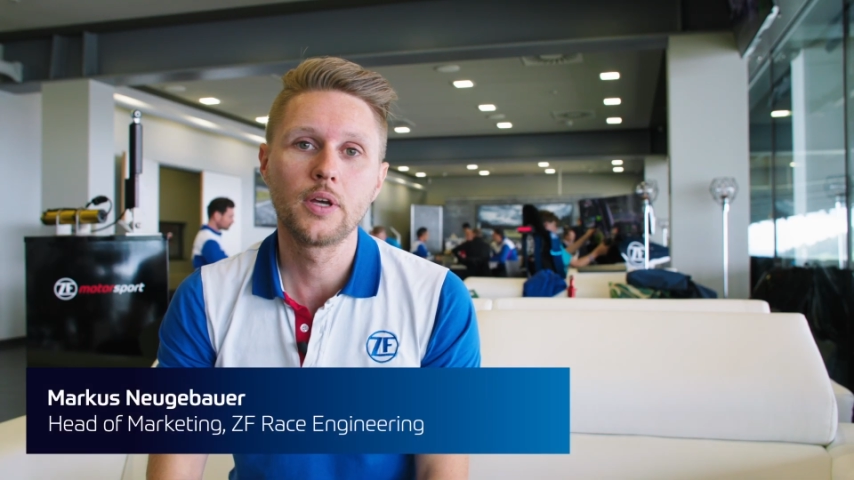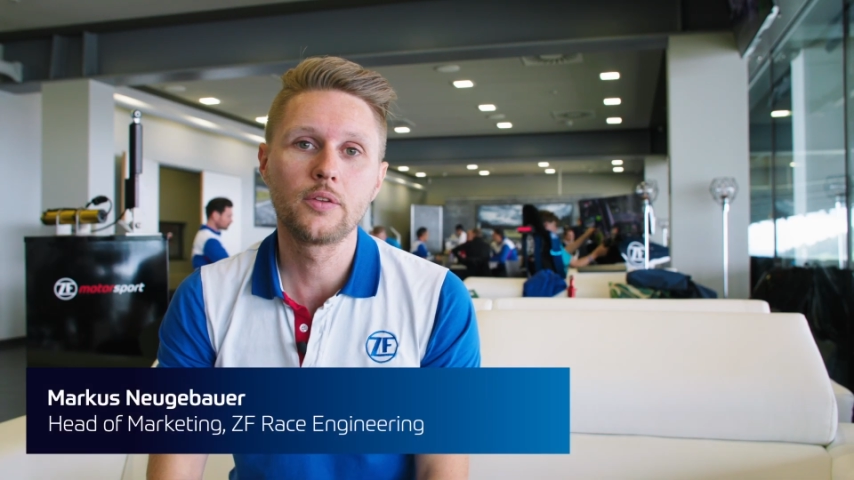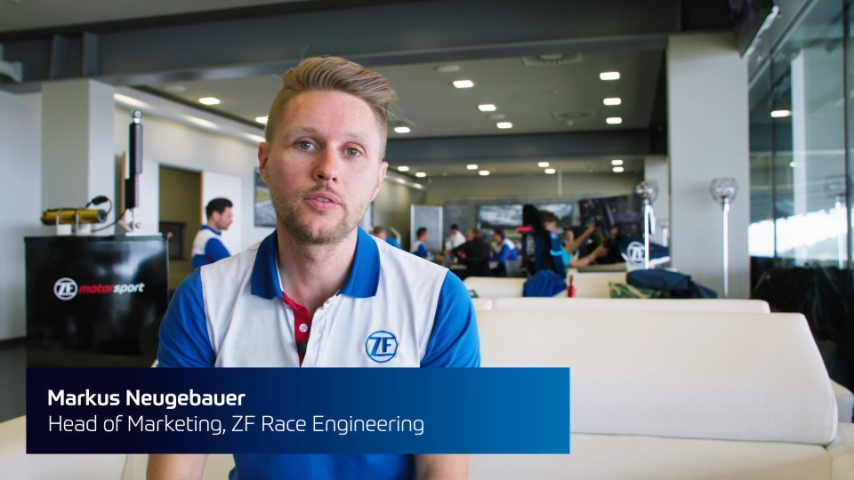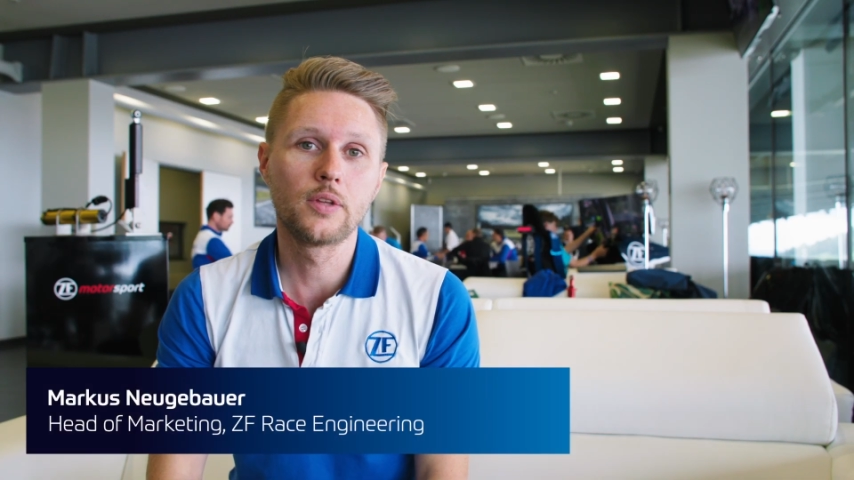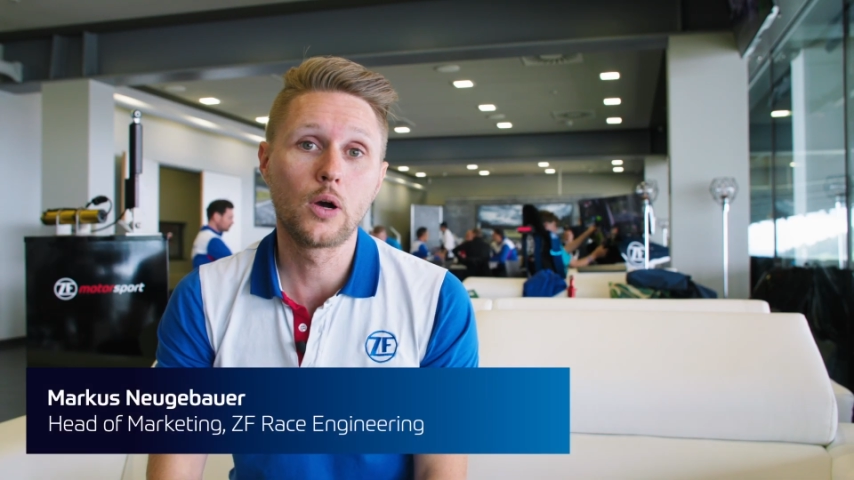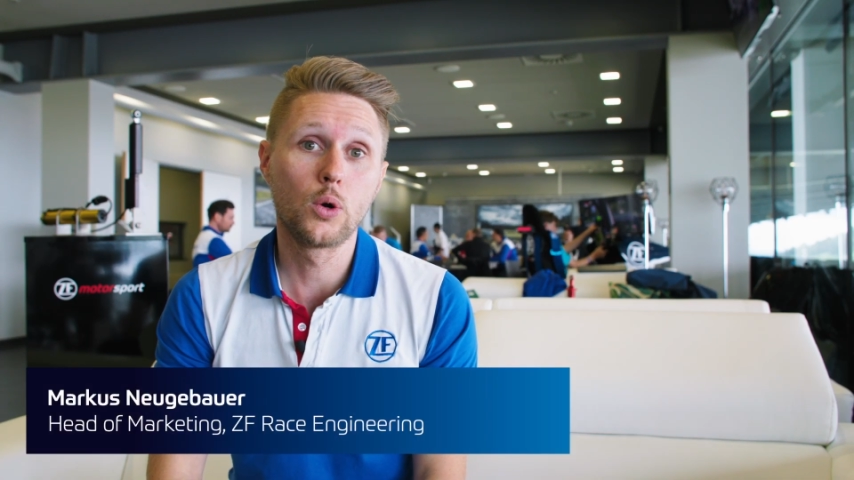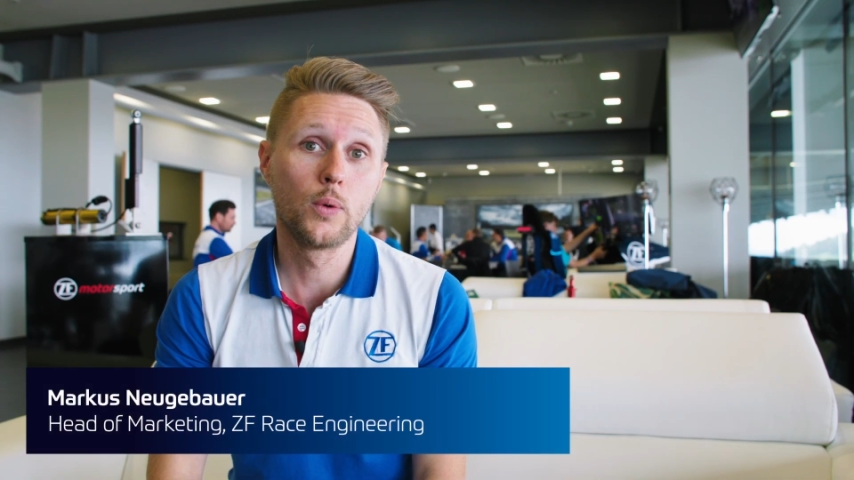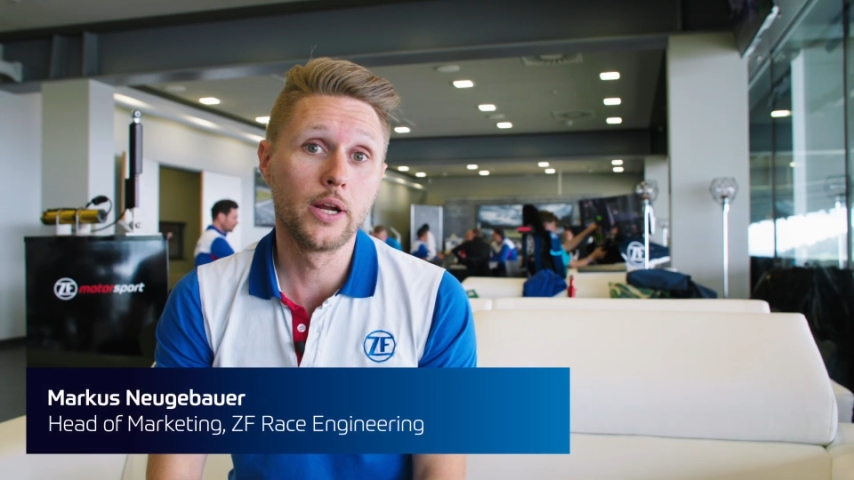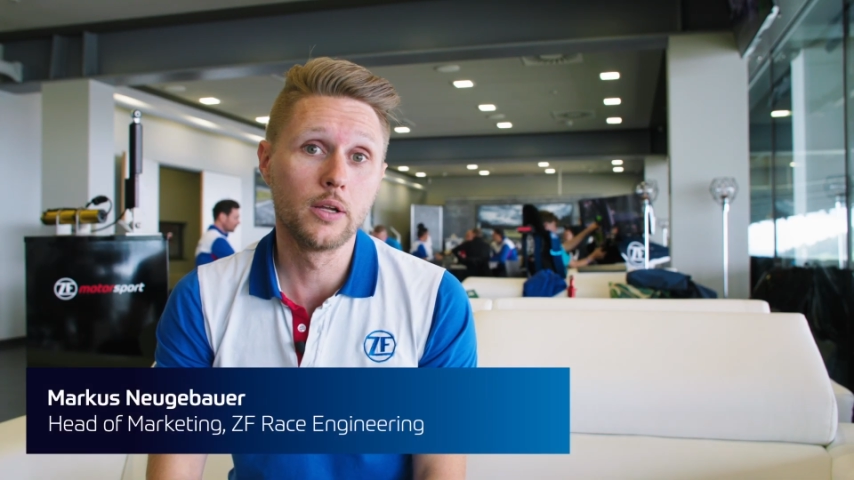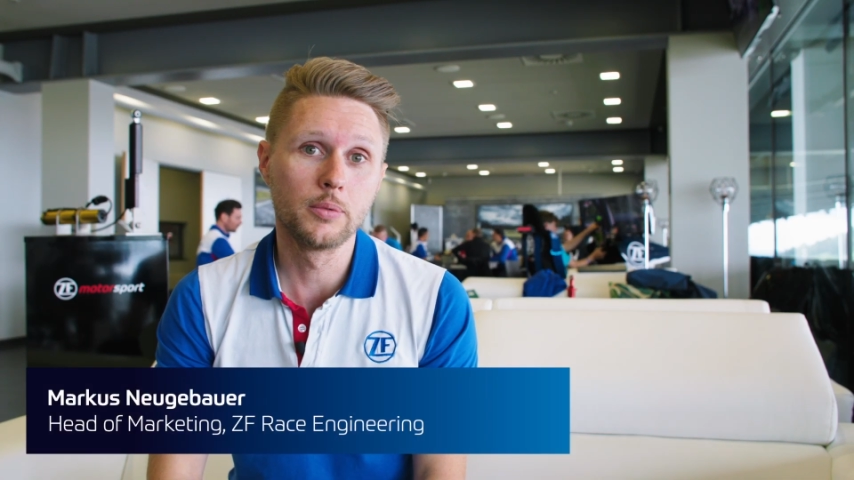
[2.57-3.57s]
is now
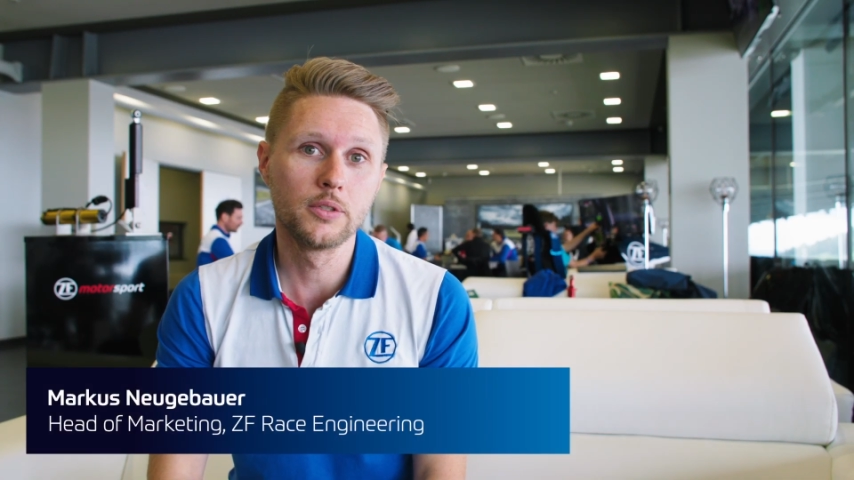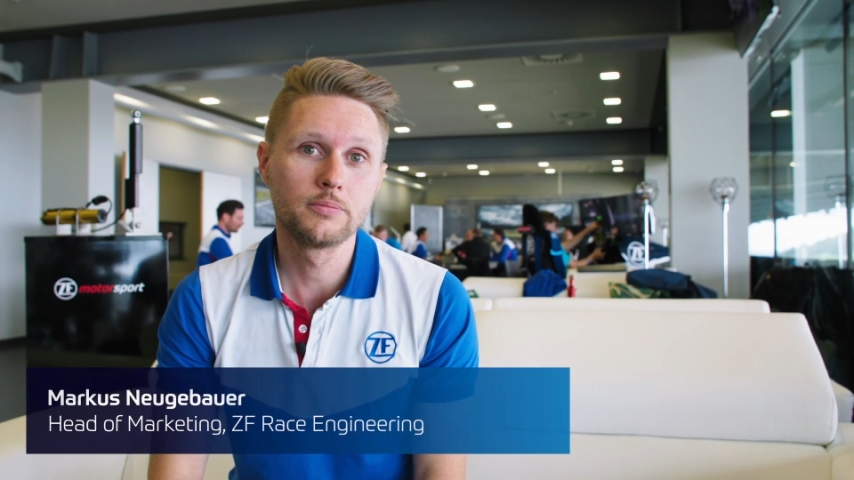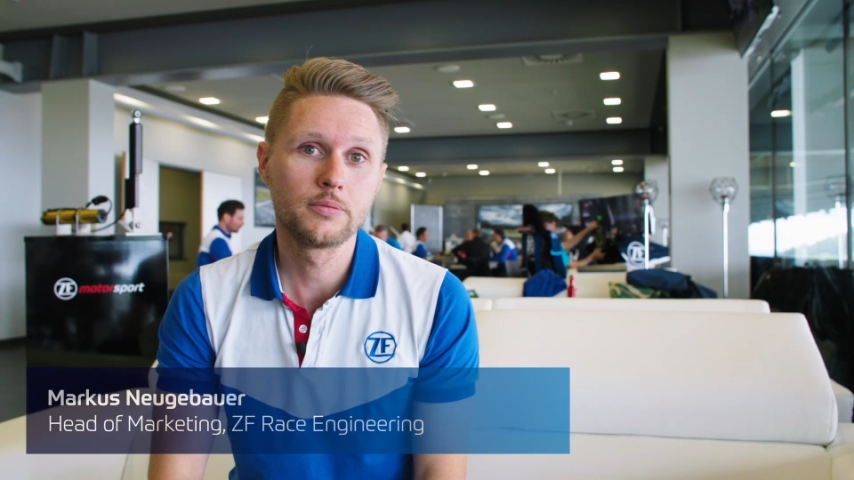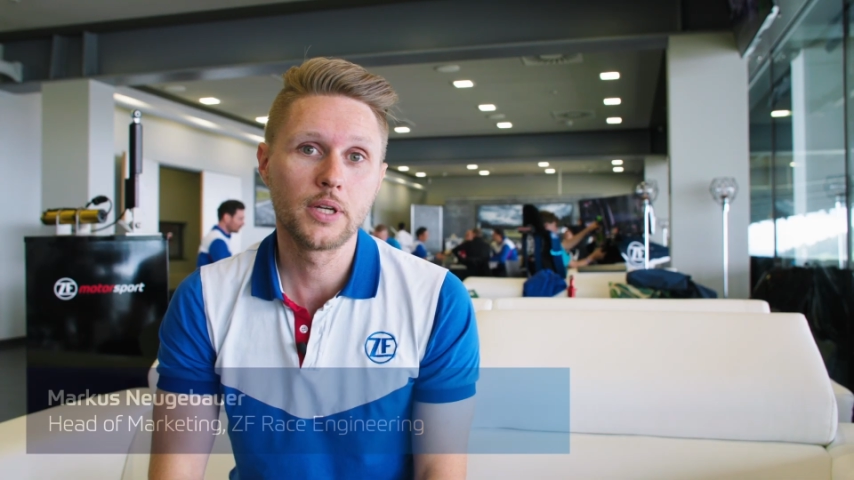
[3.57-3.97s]
available.